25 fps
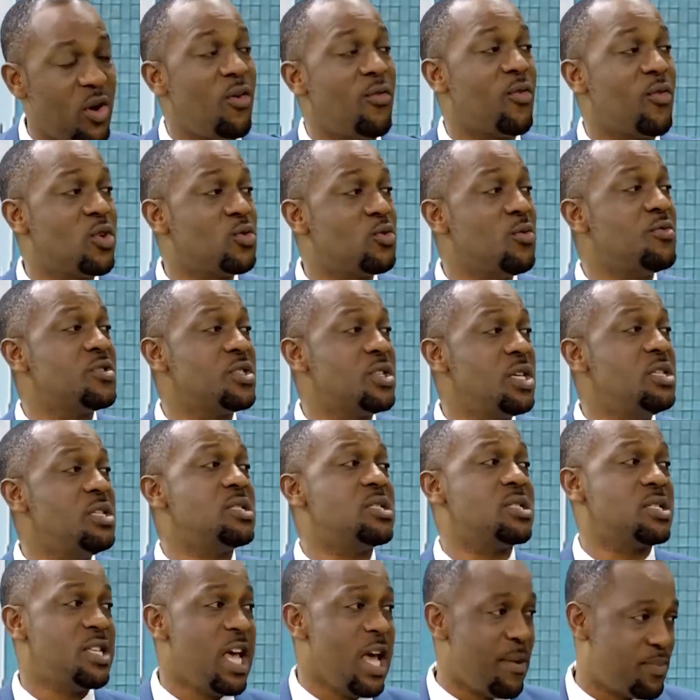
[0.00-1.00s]
Of course, we've seen
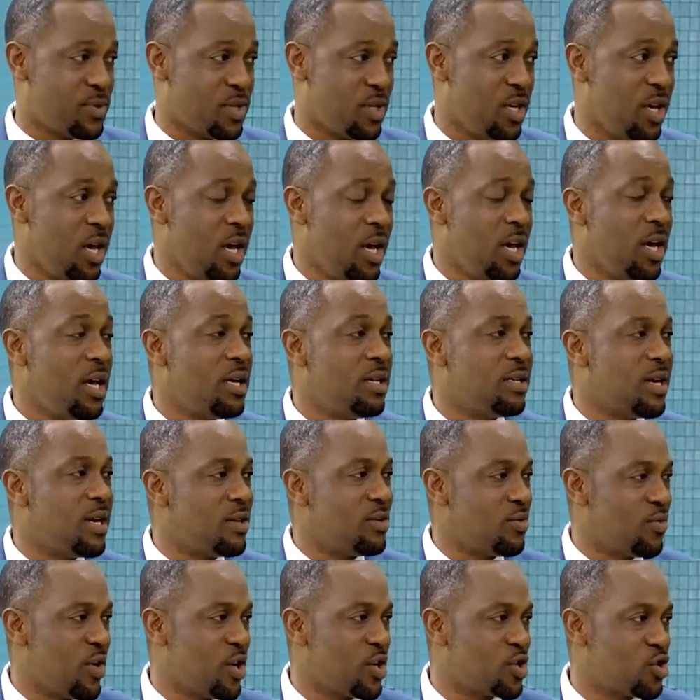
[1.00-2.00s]
steps in
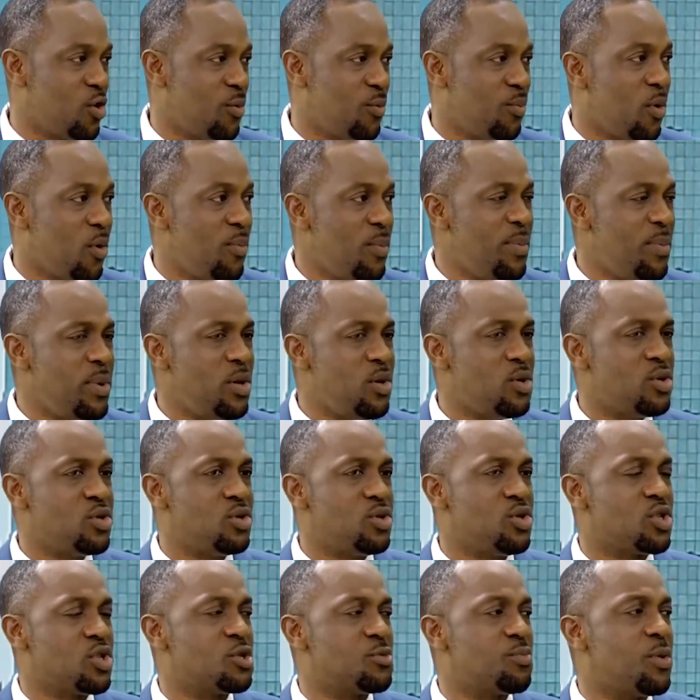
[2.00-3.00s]
that direction, but maybe you
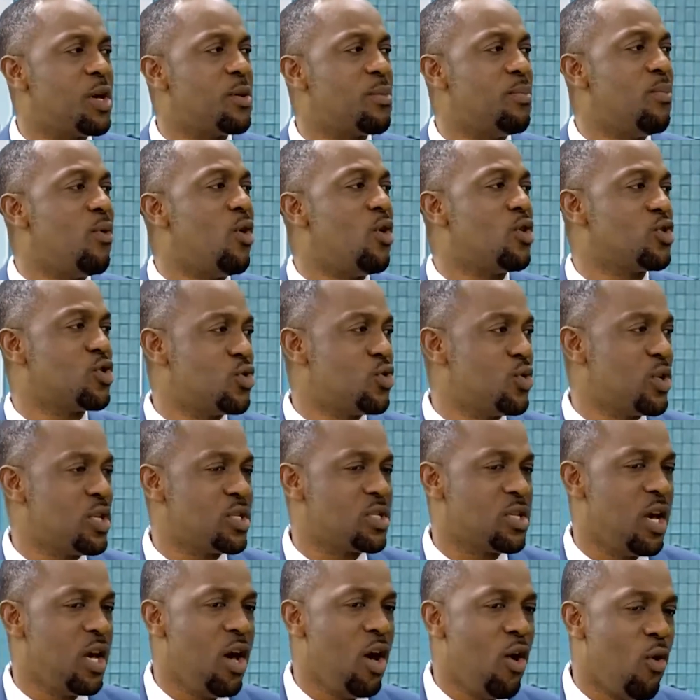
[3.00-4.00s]
should just speak more to
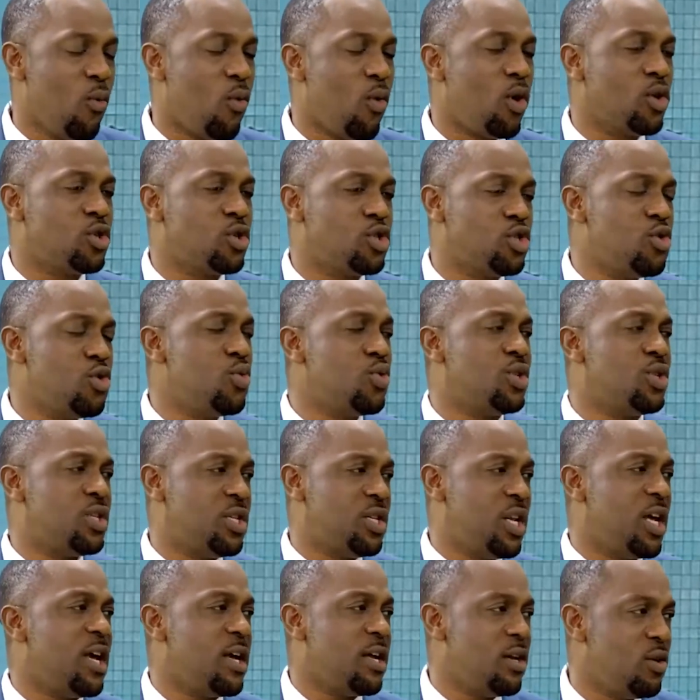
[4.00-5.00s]
this. What should
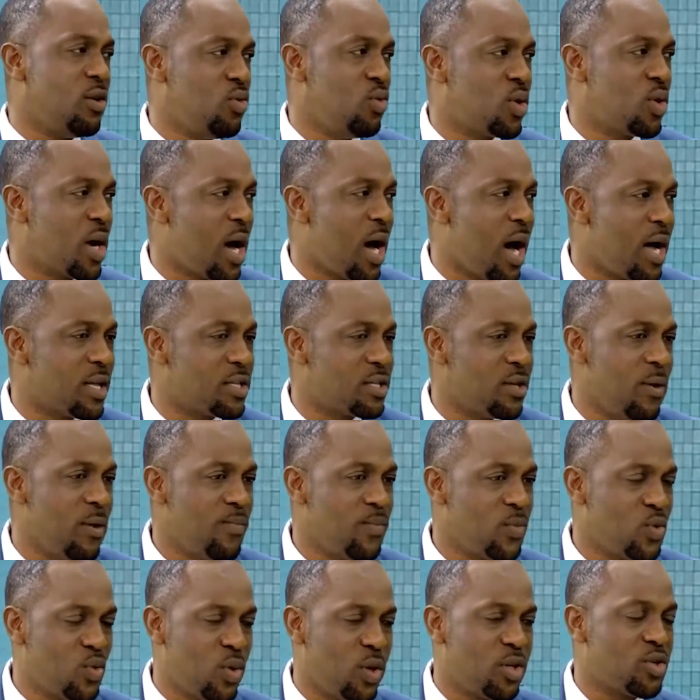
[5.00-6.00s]
they look at
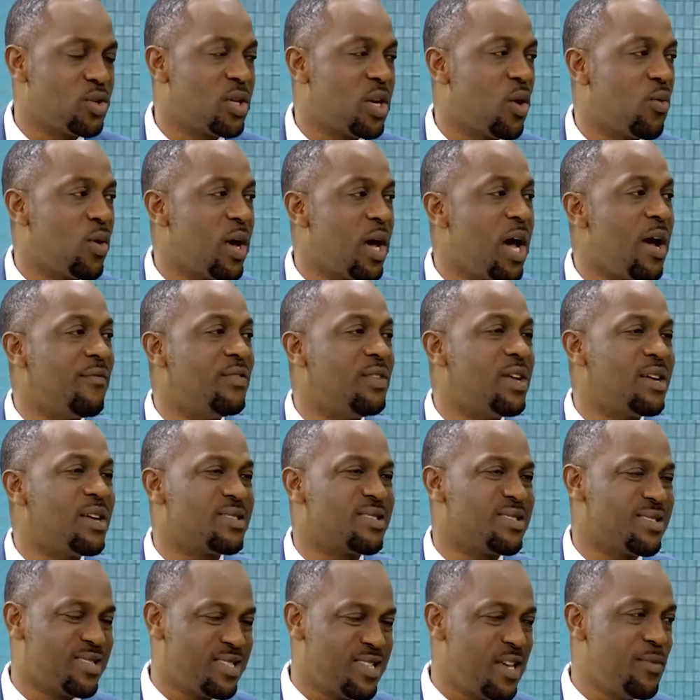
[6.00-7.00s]
to ensure that we have that
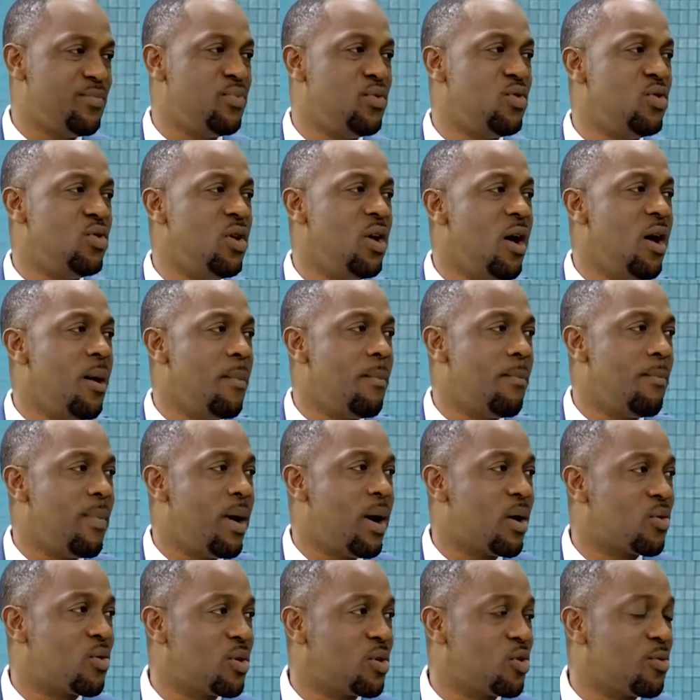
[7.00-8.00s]
stable
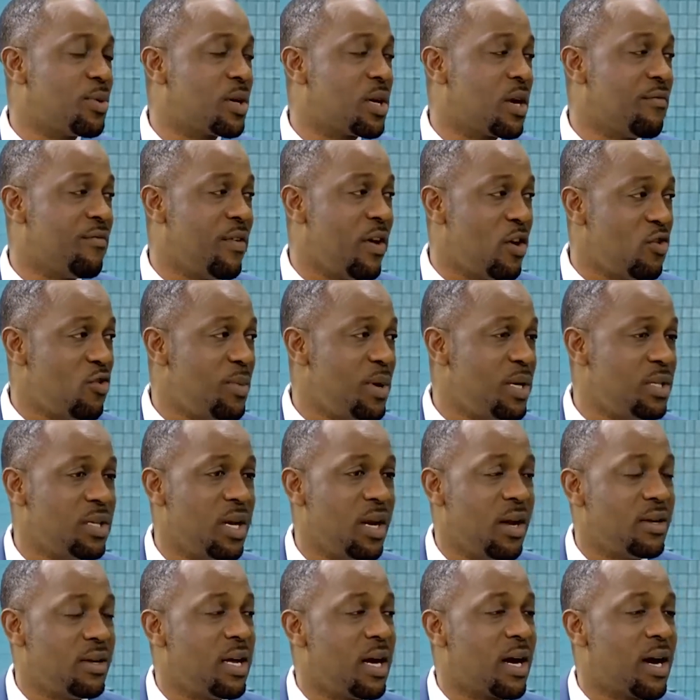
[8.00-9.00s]
macroeconomic environment
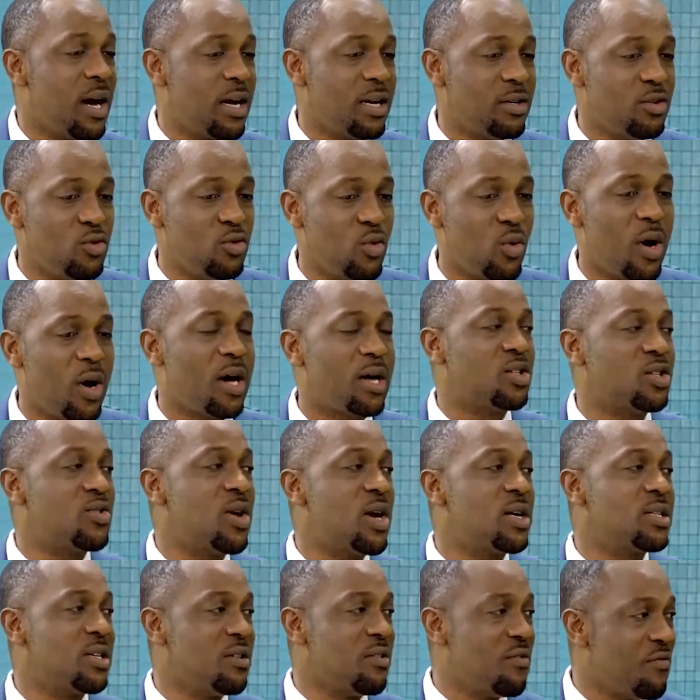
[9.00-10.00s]
that can, you know,
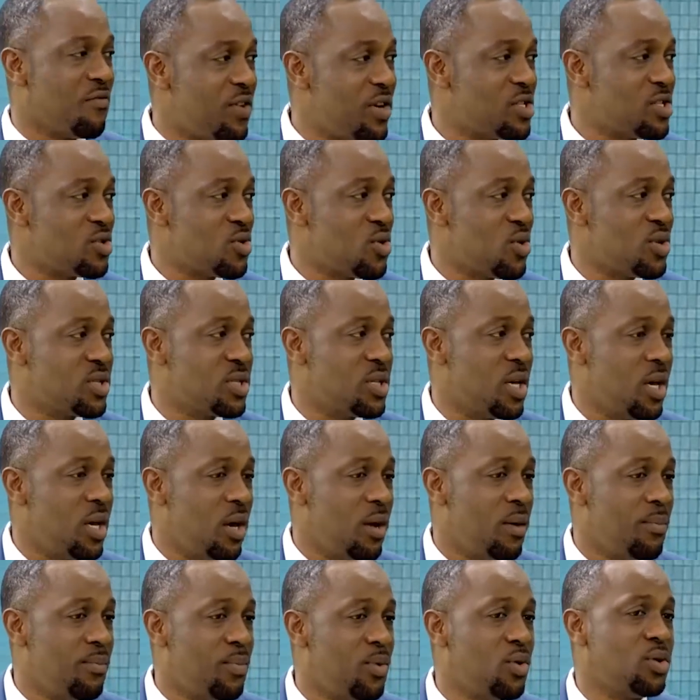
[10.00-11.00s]
attract investors,
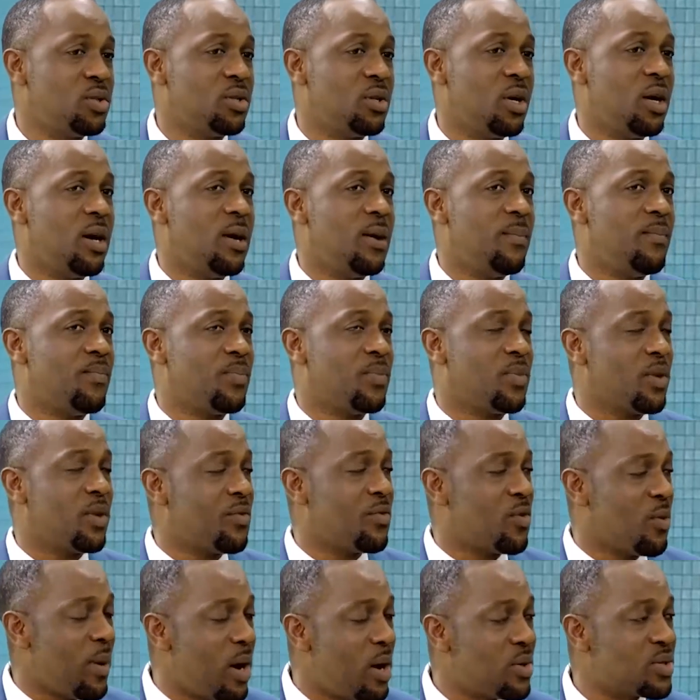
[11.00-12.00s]
both
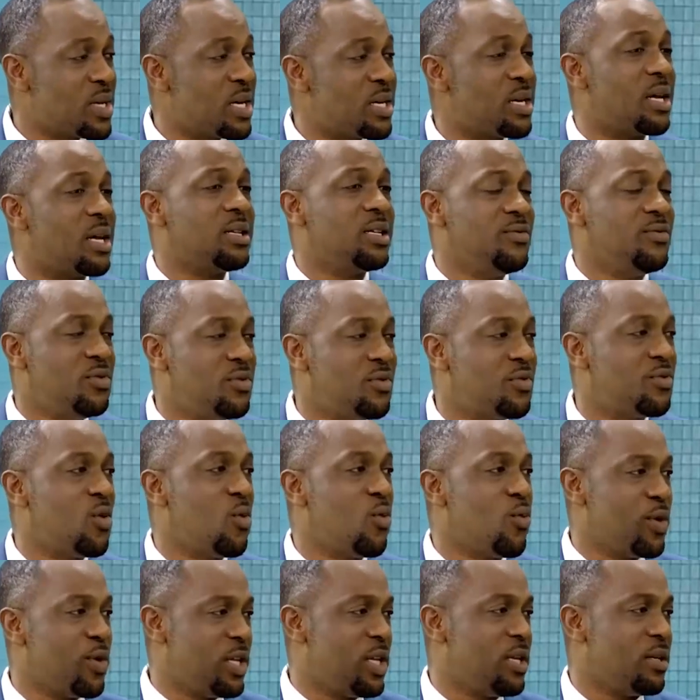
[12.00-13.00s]
from outside and even
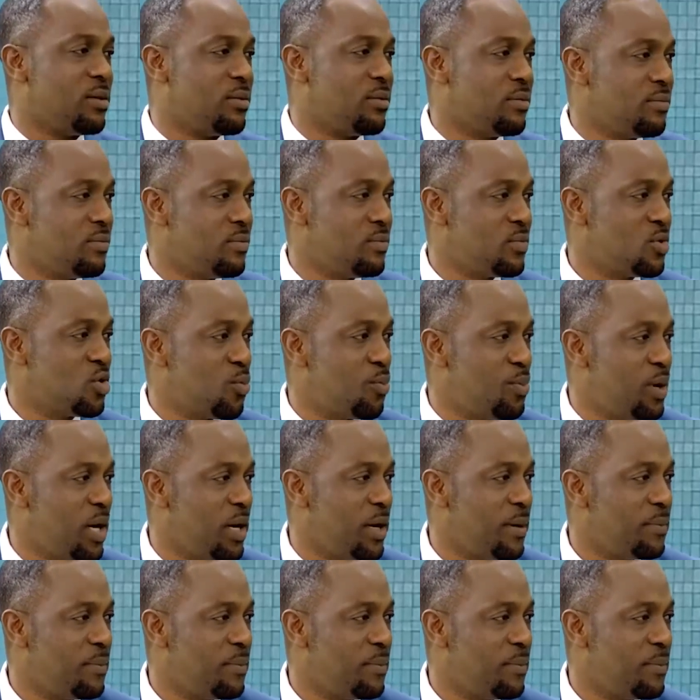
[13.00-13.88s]
from within, to play?